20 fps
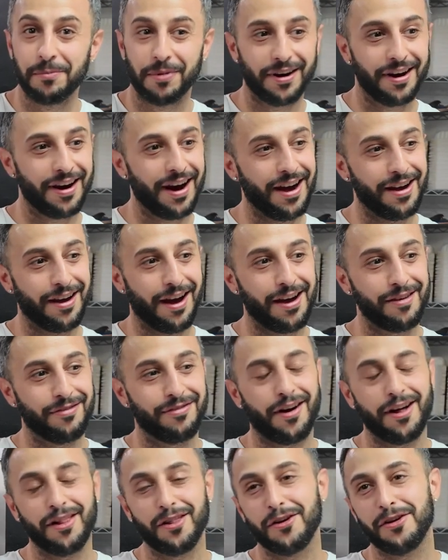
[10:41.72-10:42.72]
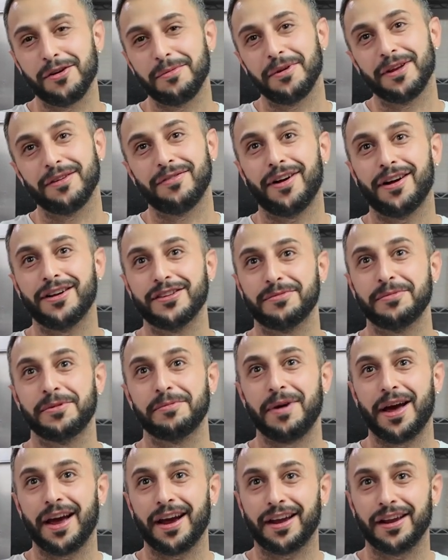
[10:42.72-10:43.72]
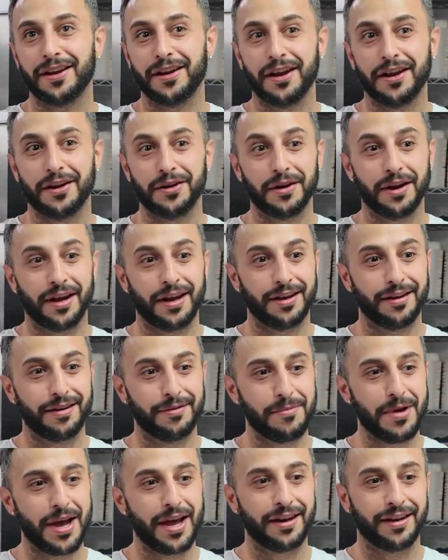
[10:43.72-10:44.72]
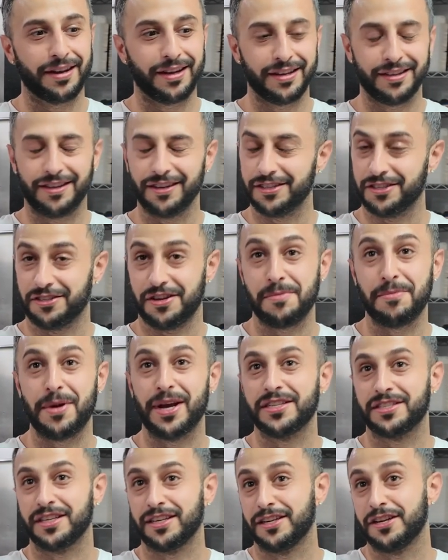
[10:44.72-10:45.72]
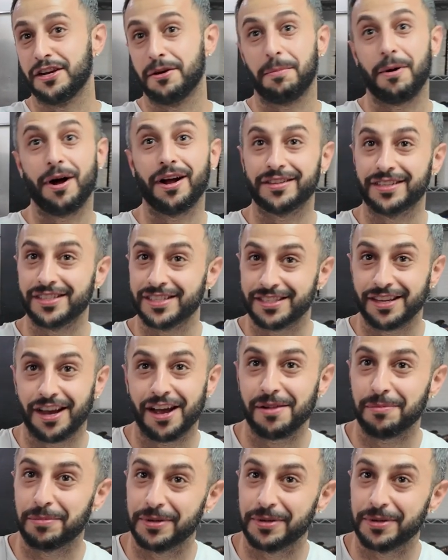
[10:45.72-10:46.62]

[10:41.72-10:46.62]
But I follow him. He follows me back, and man, he does amazing Neapolitan style